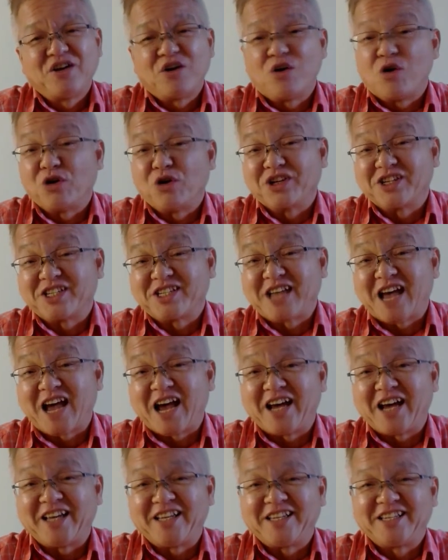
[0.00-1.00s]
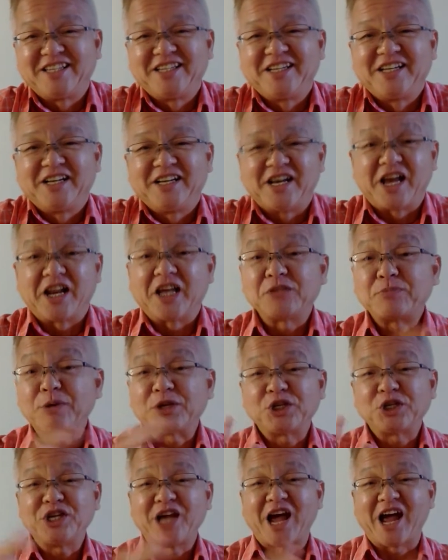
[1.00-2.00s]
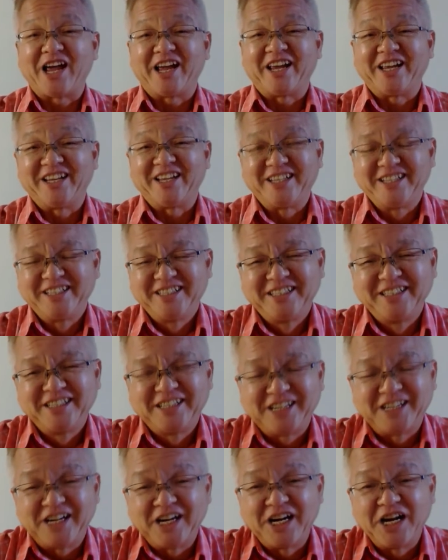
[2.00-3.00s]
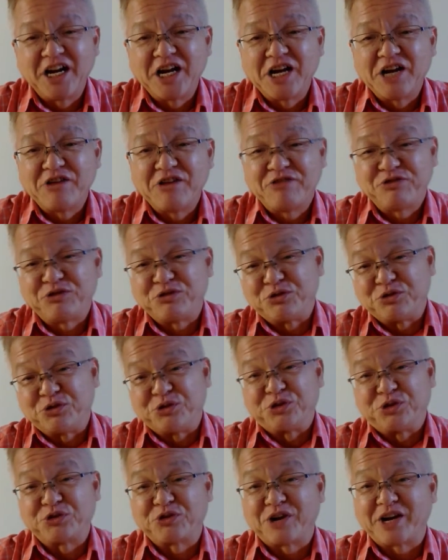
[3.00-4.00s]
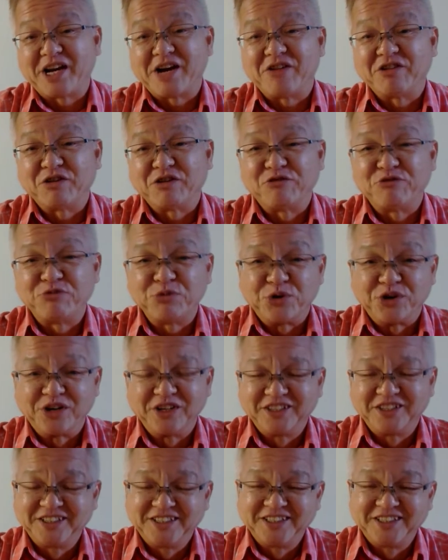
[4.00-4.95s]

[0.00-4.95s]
all the sights, and especially I love to try out the food.